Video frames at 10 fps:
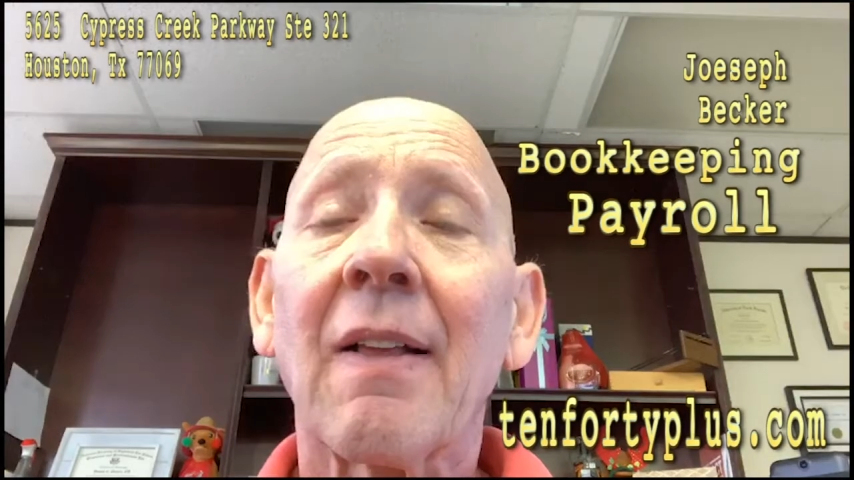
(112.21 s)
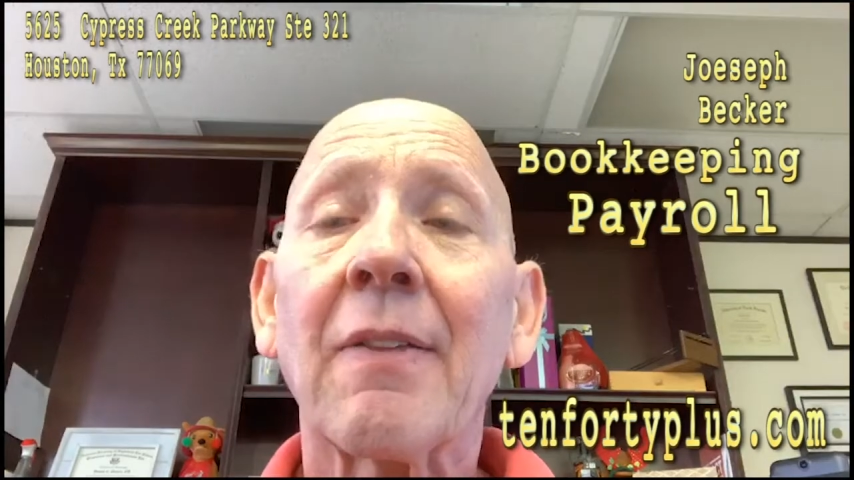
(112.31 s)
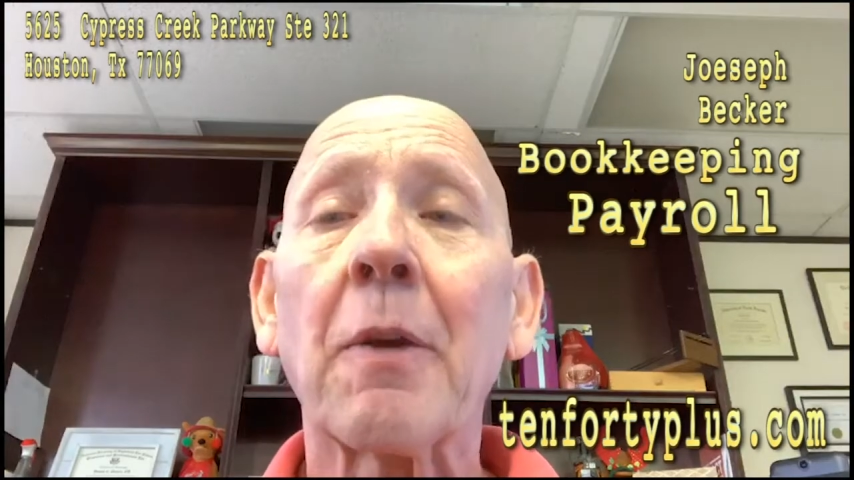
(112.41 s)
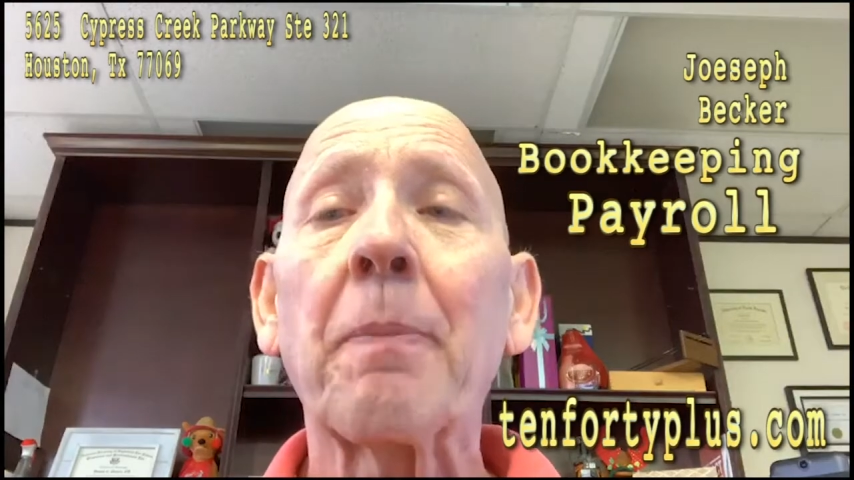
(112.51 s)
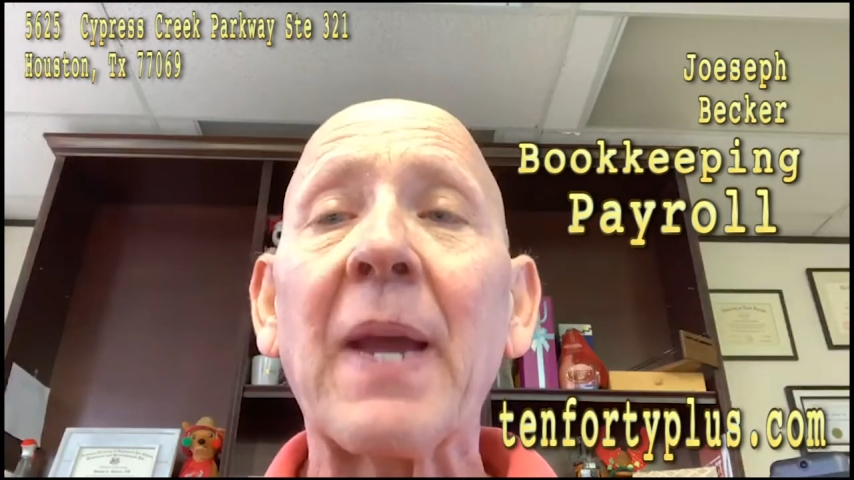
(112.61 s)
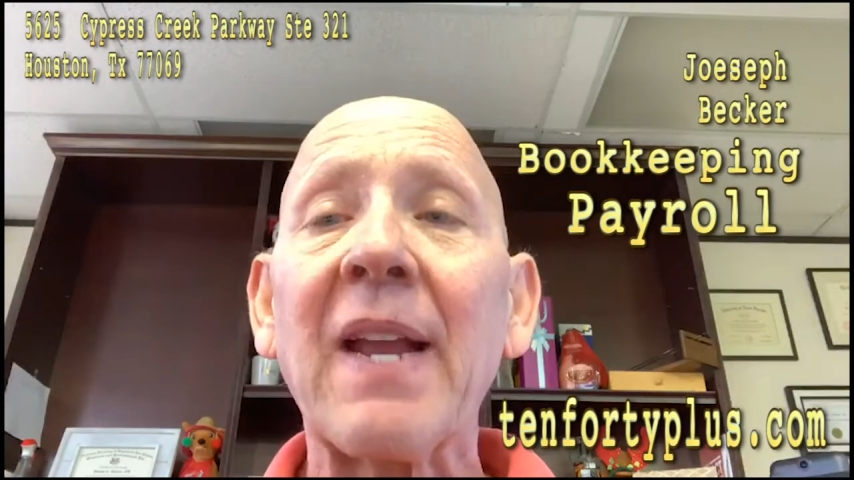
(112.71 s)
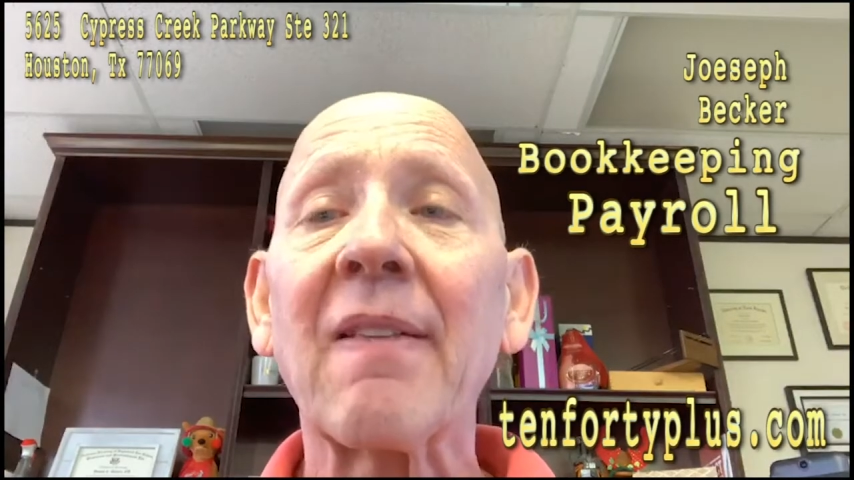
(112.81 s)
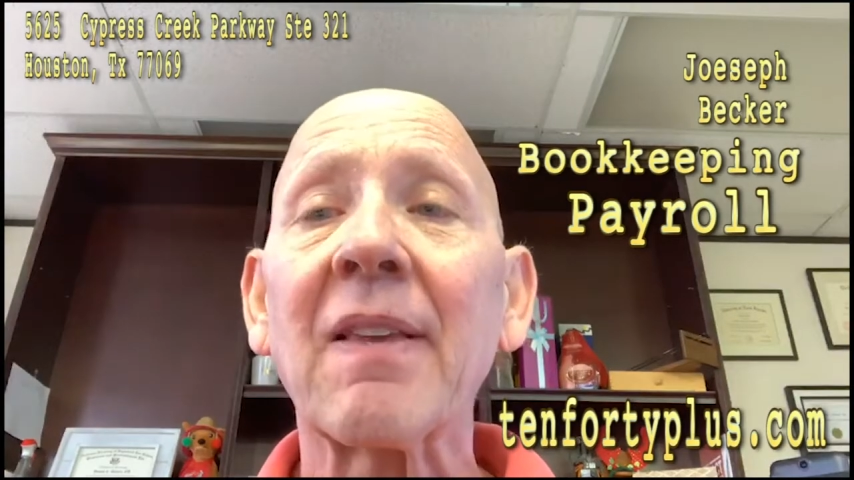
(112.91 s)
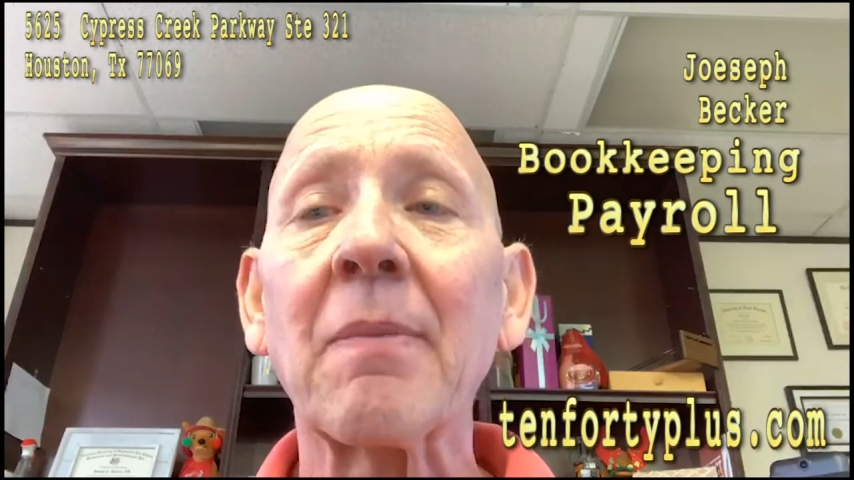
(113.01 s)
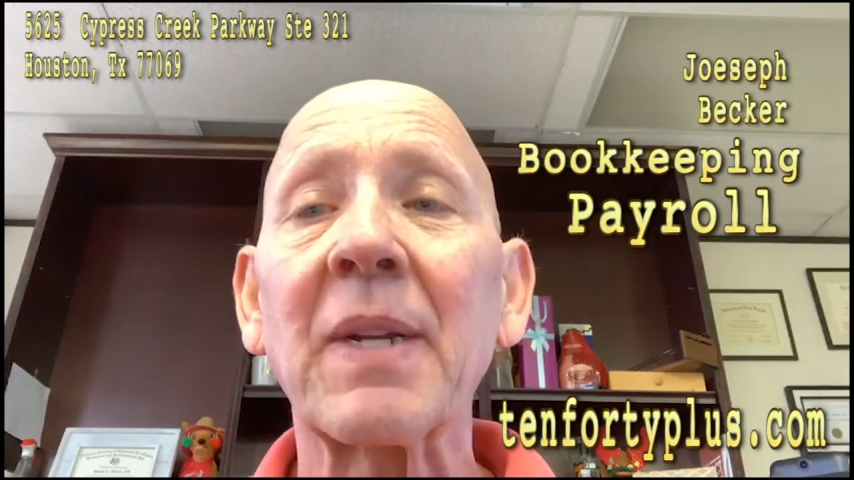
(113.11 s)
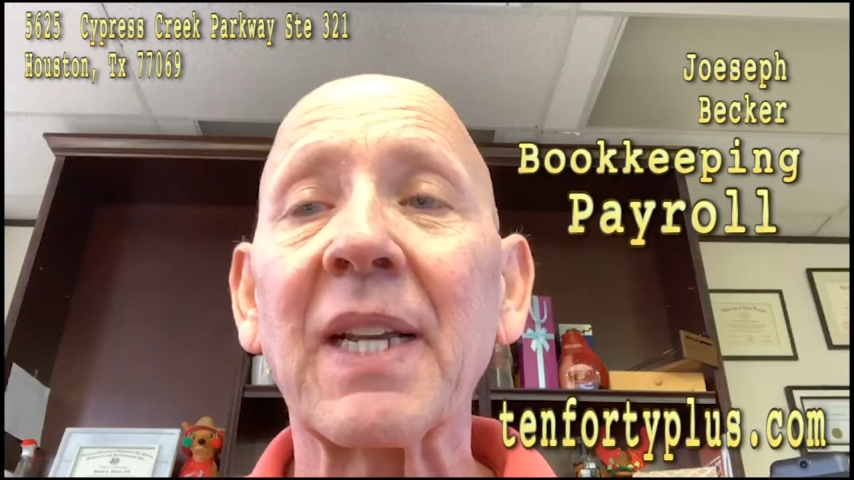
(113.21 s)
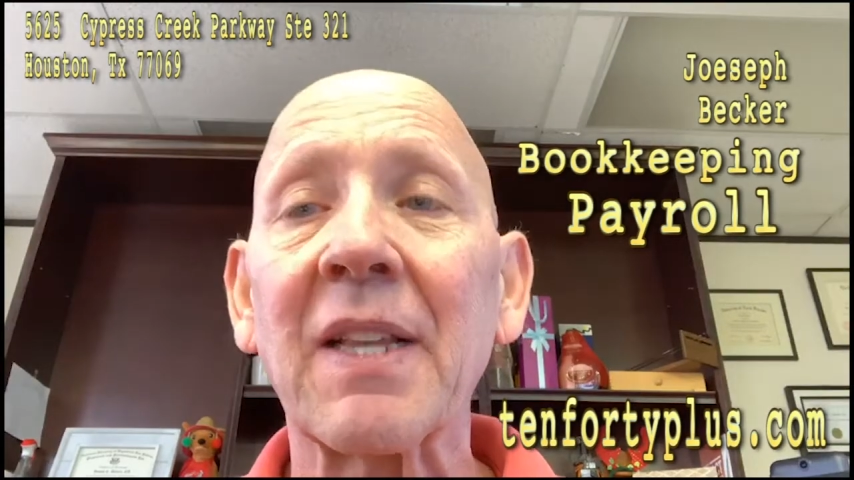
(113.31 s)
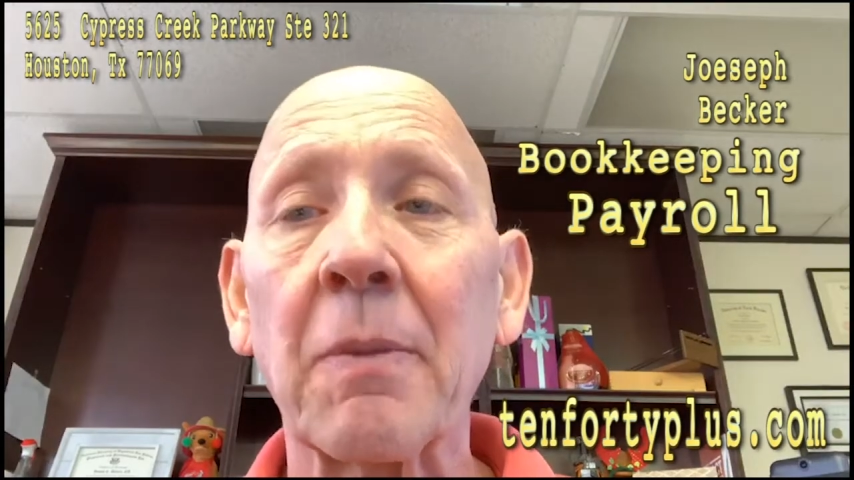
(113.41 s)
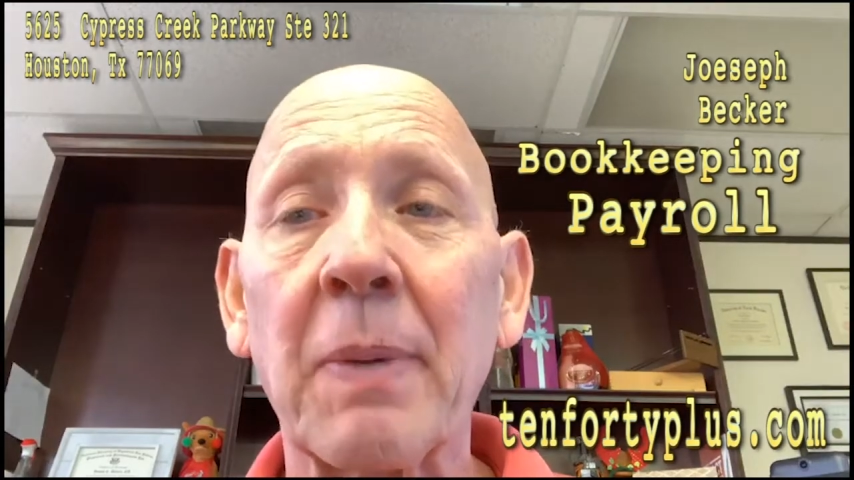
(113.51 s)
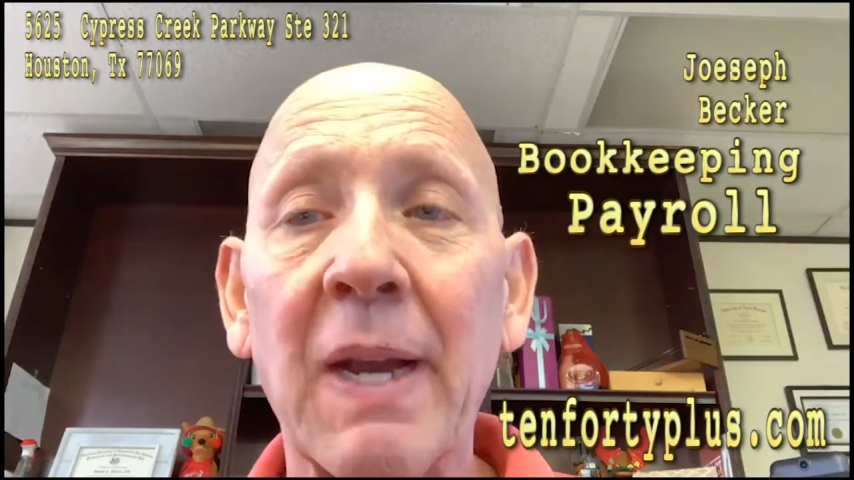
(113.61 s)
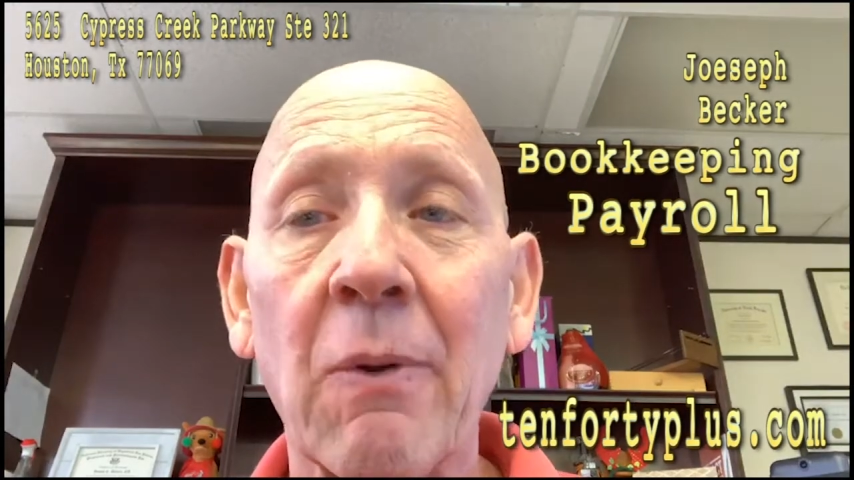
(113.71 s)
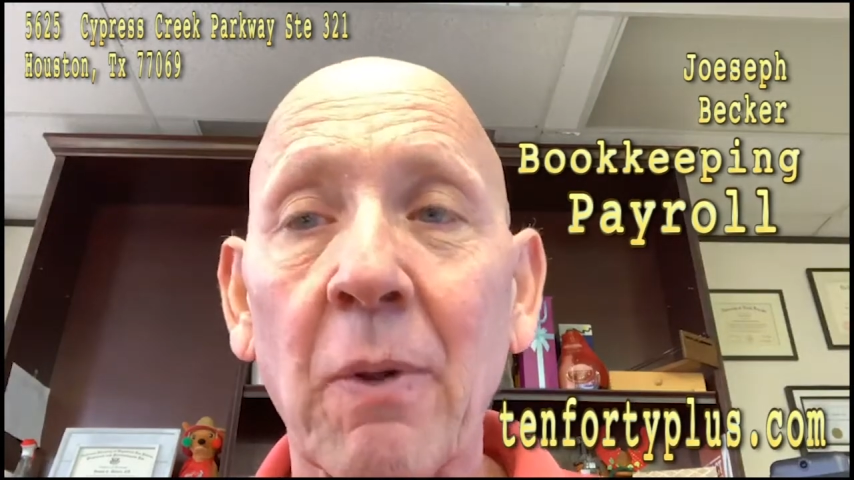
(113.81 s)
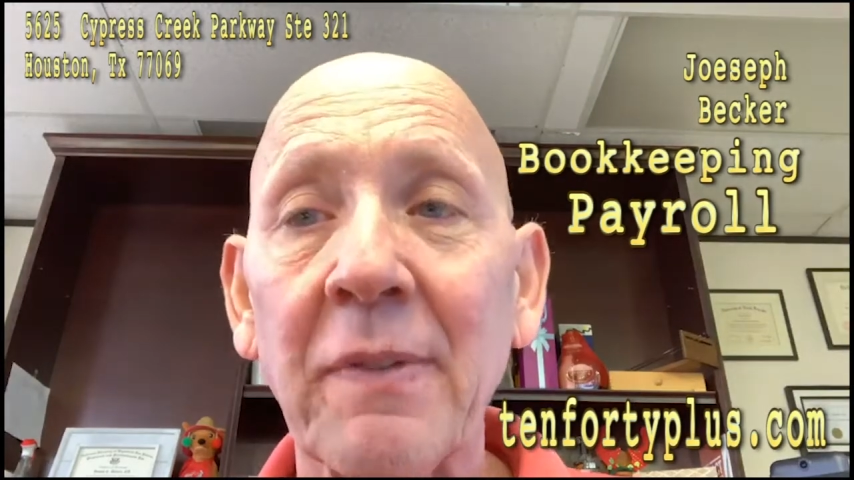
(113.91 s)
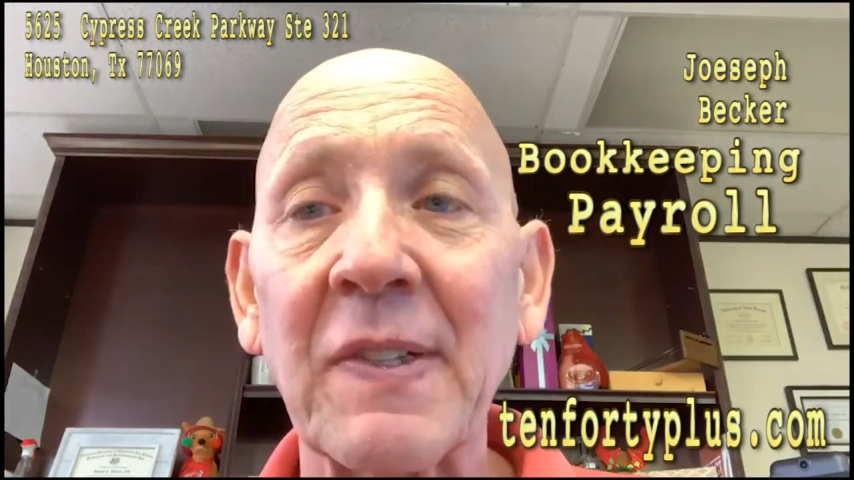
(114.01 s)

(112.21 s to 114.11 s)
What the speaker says: So paying somebody on the payroll